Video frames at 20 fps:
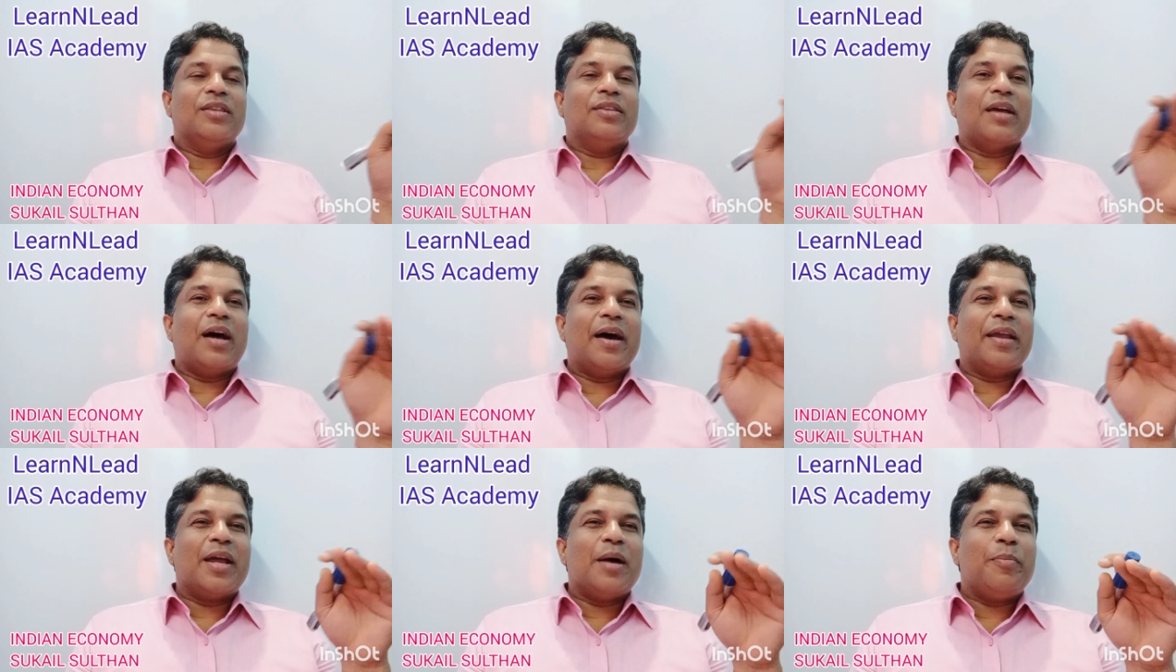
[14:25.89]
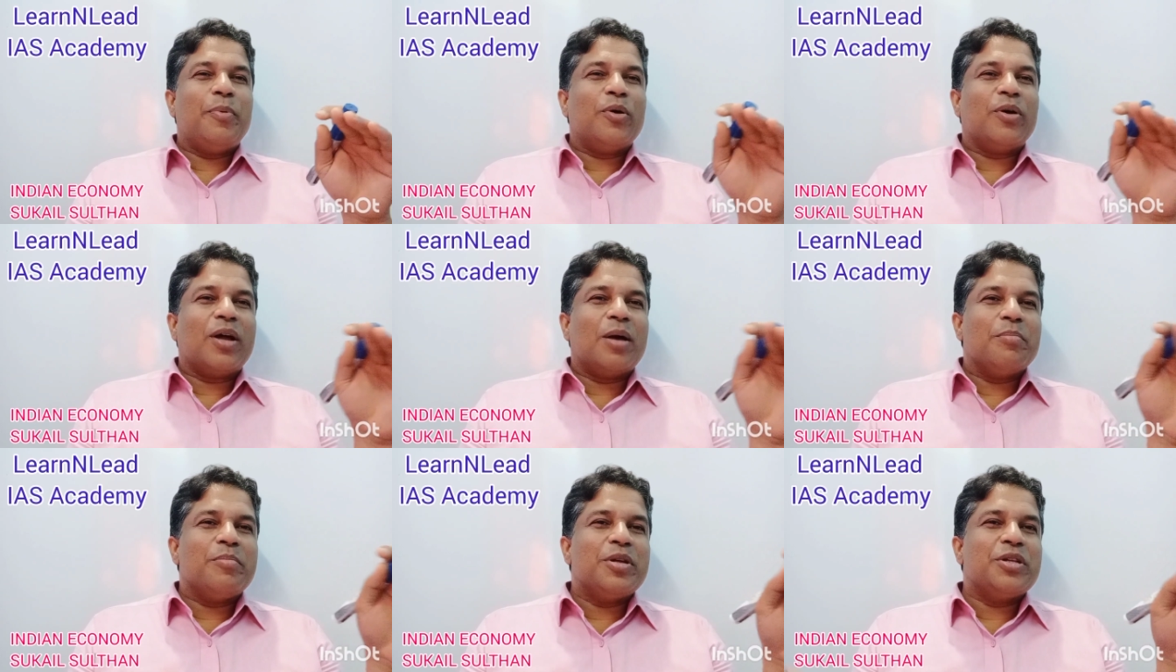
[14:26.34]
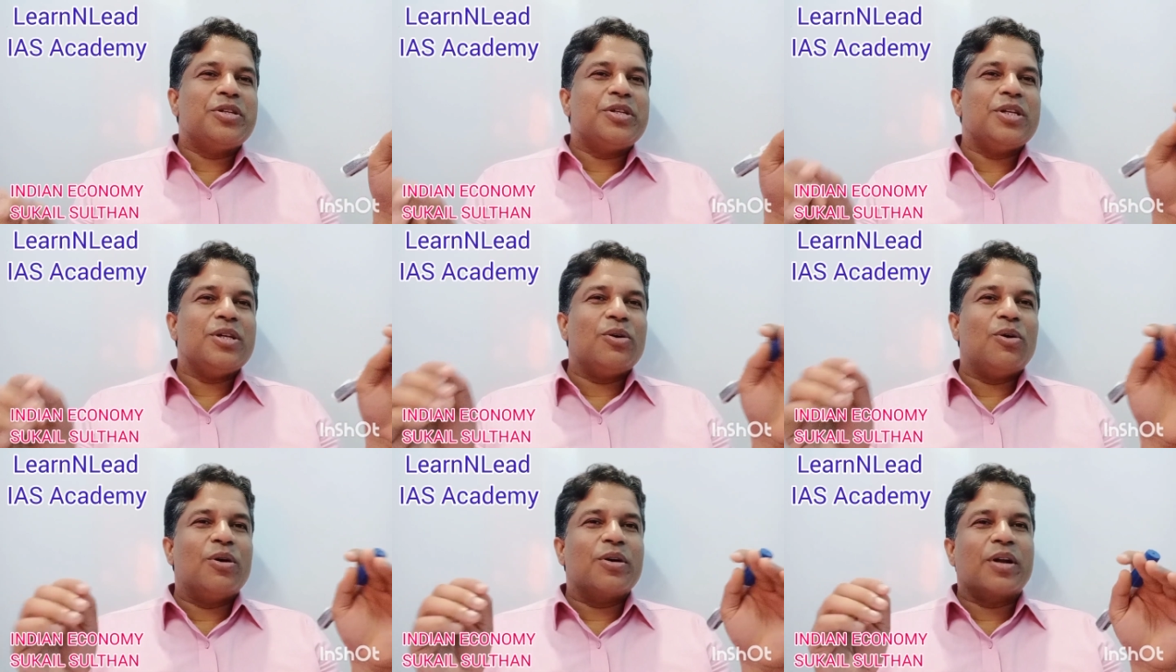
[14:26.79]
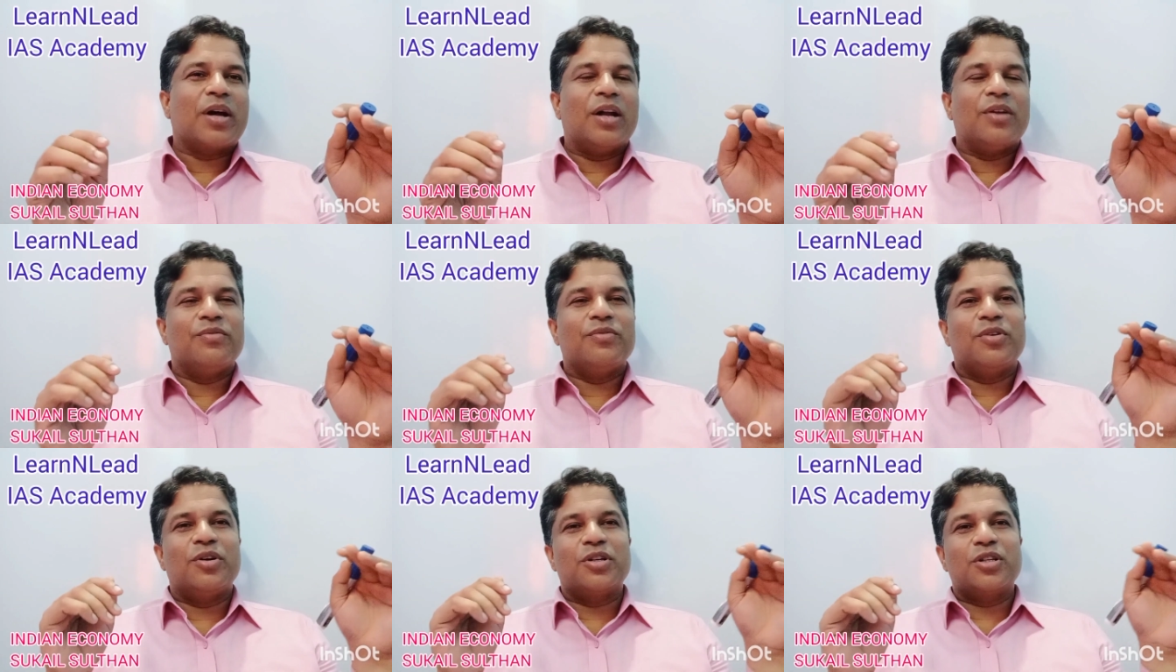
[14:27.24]
Tarapur Committee on
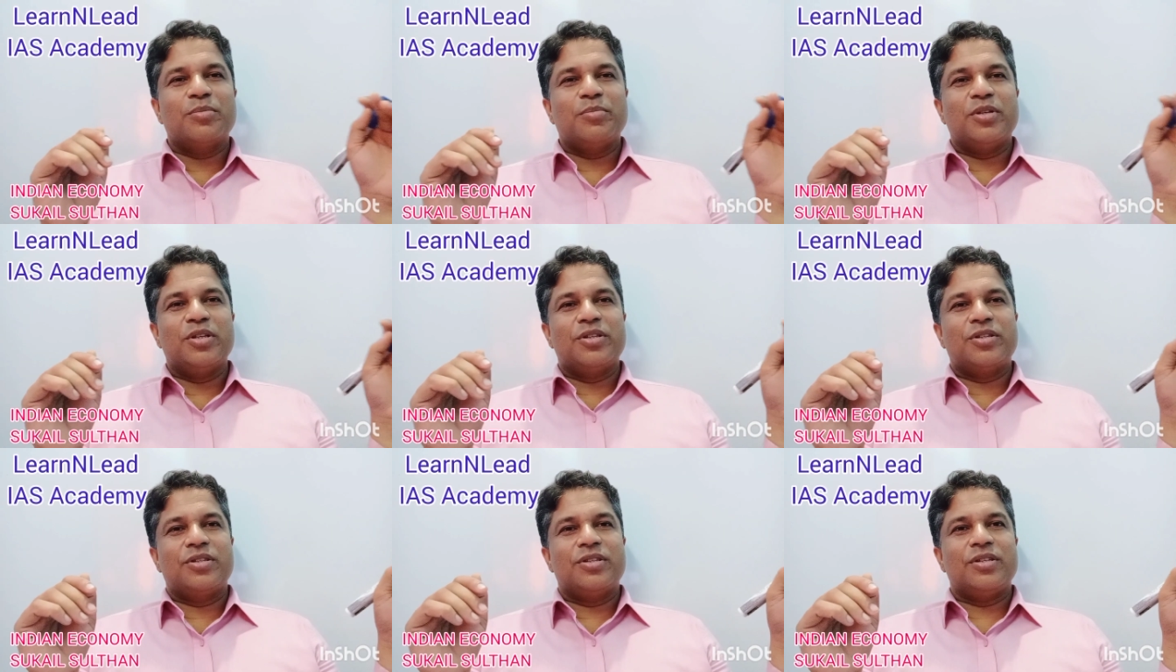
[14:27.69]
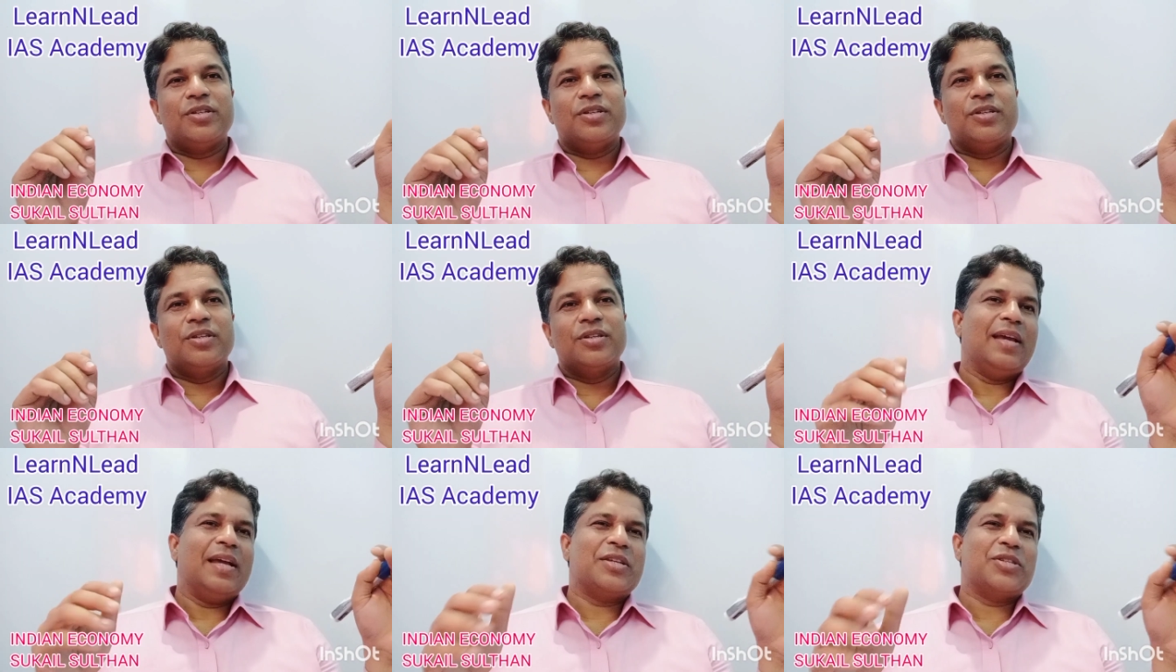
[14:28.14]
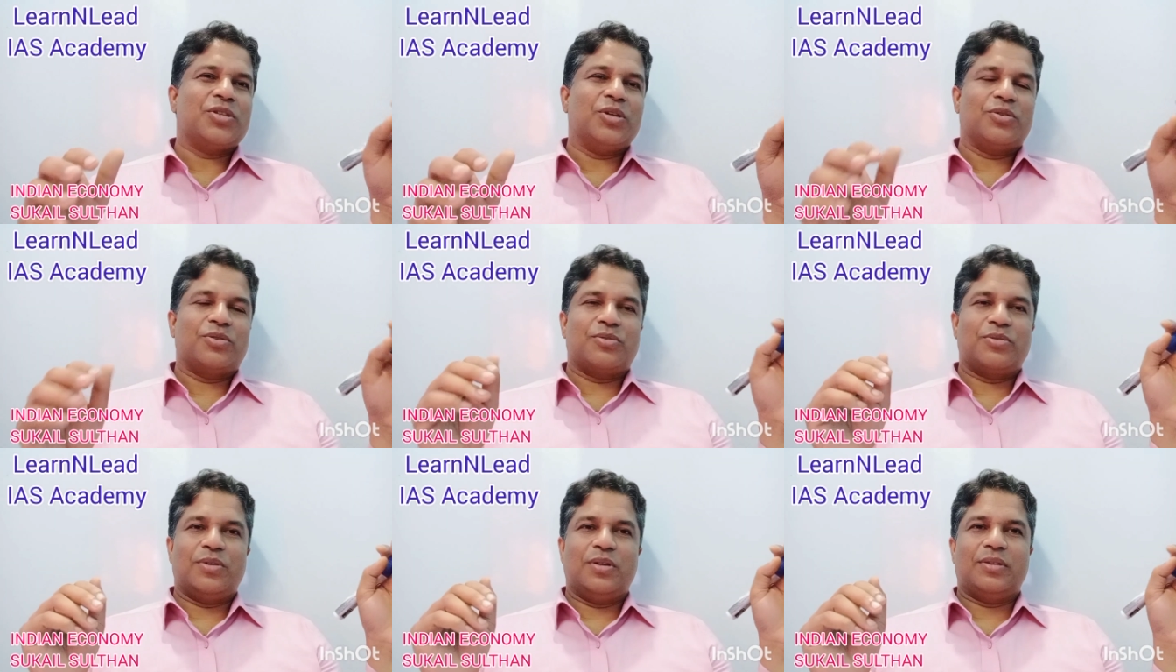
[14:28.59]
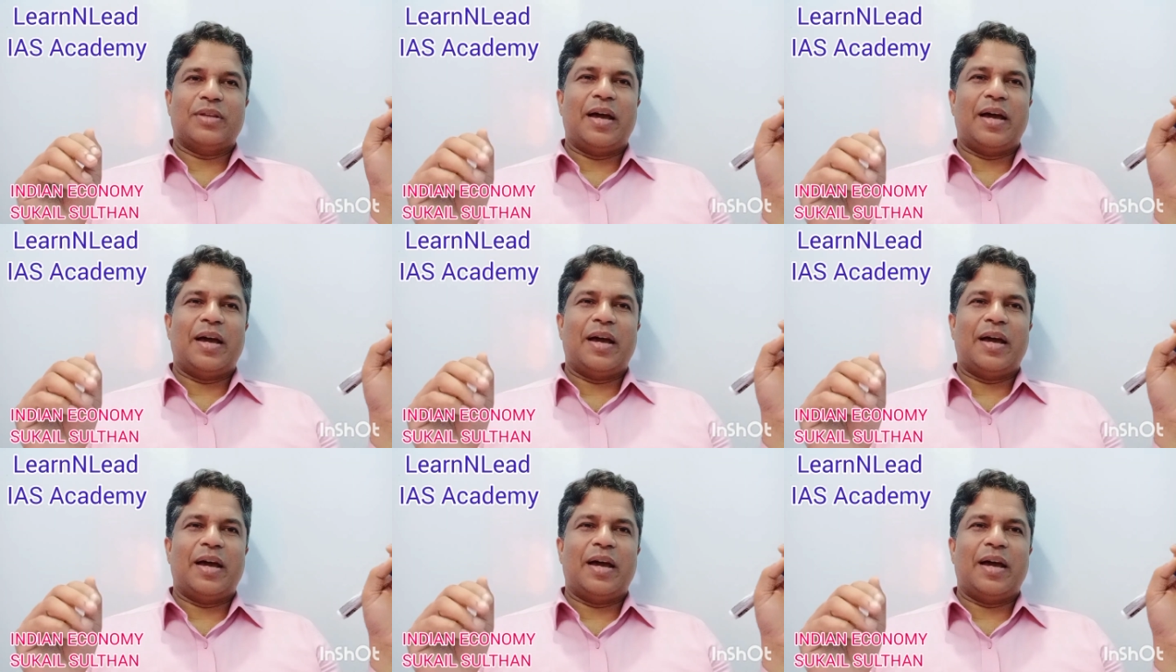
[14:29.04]
Convertibility, etc.